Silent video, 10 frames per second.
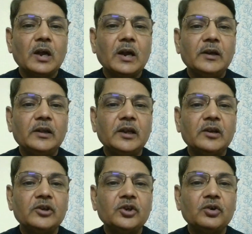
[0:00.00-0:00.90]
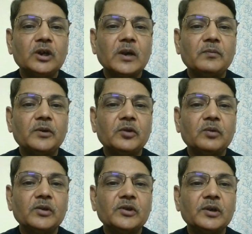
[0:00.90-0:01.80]
and their genotype
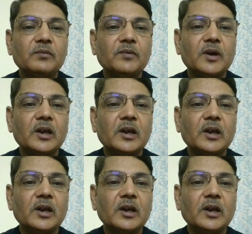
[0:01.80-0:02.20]
frequency for